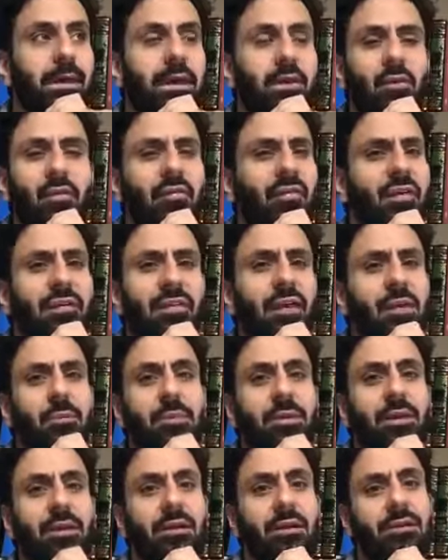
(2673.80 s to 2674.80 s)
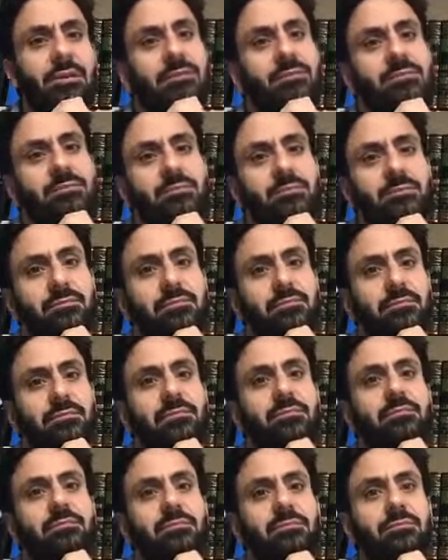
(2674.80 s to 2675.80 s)
don't find that appealing.
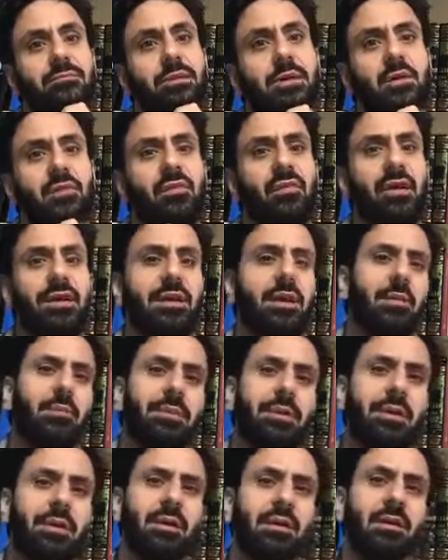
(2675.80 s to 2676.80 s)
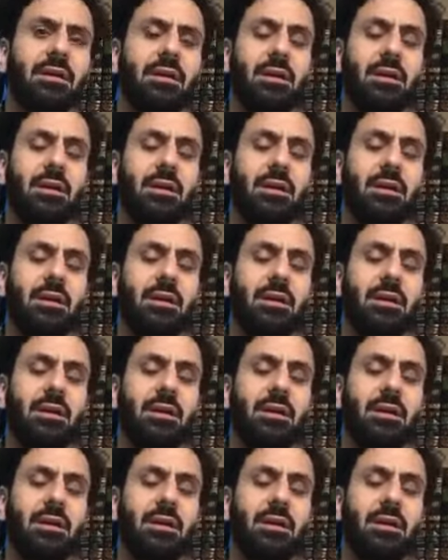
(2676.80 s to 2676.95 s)
I don't find it appealing.